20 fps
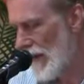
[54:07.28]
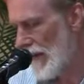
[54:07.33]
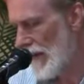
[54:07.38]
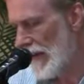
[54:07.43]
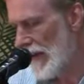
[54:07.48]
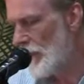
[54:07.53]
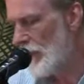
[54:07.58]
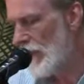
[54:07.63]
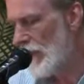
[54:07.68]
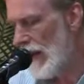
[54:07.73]

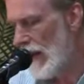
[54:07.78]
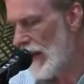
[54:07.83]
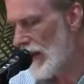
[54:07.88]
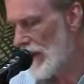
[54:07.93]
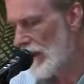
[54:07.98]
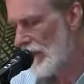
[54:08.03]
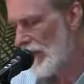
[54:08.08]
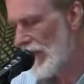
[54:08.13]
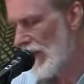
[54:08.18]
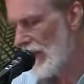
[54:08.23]
the
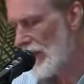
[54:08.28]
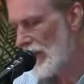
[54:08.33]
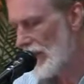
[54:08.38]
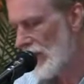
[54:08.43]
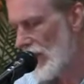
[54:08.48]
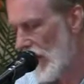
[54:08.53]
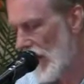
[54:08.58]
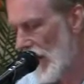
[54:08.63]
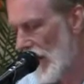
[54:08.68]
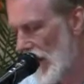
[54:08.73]
impact of
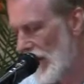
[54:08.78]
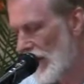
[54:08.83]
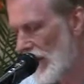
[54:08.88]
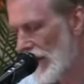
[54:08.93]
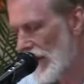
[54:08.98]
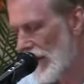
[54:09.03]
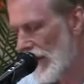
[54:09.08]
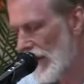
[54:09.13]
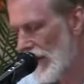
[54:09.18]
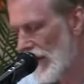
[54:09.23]
this
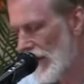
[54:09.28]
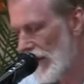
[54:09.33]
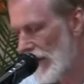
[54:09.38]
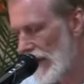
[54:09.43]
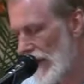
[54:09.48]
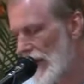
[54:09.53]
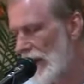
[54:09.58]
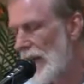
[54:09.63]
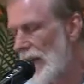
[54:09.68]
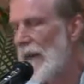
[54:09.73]
on
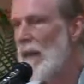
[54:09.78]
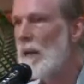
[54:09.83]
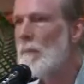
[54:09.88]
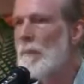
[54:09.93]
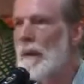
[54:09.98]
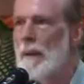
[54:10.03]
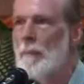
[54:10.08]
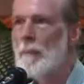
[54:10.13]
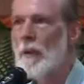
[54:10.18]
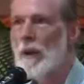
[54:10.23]
the Indian
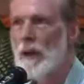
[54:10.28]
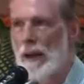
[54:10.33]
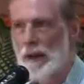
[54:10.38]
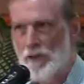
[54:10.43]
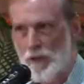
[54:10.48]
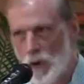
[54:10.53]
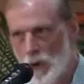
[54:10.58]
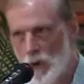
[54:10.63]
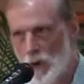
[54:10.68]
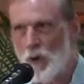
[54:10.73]
people
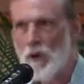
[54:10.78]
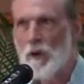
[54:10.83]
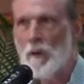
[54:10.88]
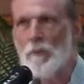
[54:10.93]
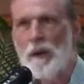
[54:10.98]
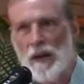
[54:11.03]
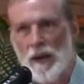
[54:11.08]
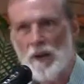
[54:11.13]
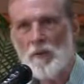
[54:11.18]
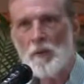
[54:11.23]
as a whole,
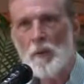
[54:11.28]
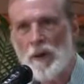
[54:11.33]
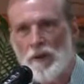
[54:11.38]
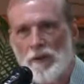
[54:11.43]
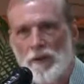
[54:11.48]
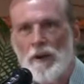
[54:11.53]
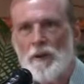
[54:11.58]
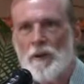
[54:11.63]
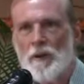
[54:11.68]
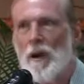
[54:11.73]
because we're
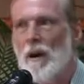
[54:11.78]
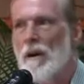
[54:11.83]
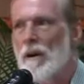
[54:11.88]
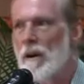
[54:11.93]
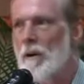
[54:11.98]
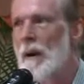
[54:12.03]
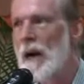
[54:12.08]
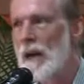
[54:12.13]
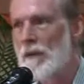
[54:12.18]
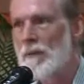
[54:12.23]
still
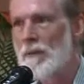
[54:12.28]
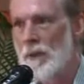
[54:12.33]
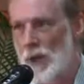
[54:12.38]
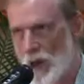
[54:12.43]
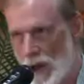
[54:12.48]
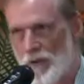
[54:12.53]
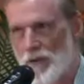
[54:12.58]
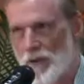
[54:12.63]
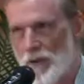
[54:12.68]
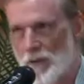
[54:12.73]
talking about
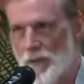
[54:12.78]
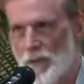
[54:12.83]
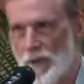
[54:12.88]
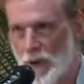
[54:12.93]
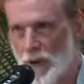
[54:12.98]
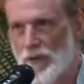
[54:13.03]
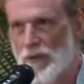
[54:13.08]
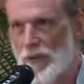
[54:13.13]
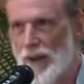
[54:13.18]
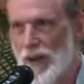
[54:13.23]

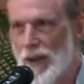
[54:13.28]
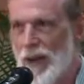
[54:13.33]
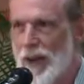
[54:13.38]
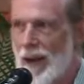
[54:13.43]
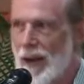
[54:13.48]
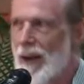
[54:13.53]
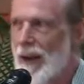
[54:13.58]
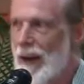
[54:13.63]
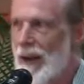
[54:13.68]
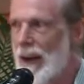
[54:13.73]
philosophers,
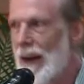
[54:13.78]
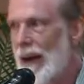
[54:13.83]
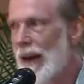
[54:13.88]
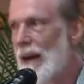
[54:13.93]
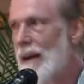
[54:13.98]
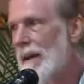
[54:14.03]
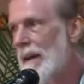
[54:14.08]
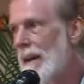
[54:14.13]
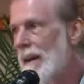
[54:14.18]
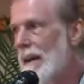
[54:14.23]

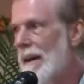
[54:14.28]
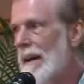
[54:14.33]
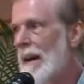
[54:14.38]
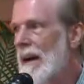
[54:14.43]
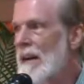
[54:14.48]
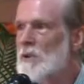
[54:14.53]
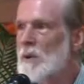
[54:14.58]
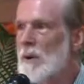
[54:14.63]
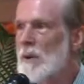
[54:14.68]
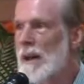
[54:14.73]
and
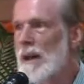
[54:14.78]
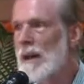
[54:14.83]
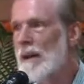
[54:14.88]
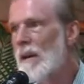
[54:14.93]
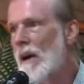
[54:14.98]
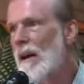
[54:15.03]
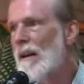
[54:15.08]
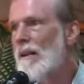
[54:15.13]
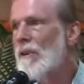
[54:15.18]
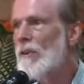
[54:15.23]
naturally
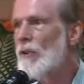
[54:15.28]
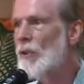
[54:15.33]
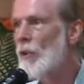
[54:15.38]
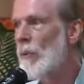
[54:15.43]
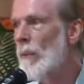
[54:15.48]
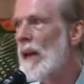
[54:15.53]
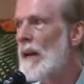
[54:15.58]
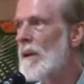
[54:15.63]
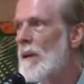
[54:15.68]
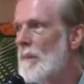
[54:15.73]
not
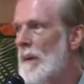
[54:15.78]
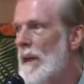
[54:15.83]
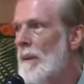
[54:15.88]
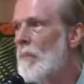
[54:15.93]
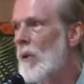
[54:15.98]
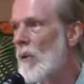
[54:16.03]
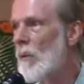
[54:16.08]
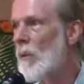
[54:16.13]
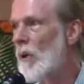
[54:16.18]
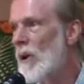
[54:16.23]
too many
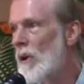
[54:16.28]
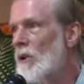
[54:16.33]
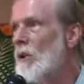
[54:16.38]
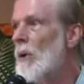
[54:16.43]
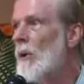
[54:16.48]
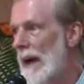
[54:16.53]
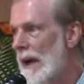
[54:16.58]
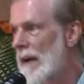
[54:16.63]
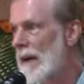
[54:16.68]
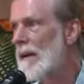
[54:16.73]
people were
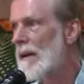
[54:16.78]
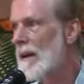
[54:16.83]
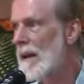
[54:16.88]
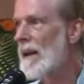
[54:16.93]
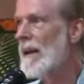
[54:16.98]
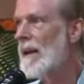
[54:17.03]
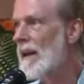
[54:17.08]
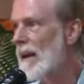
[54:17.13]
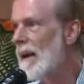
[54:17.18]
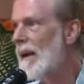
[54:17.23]

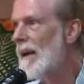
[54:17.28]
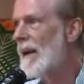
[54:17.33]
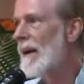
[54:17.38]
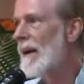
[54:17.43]
directly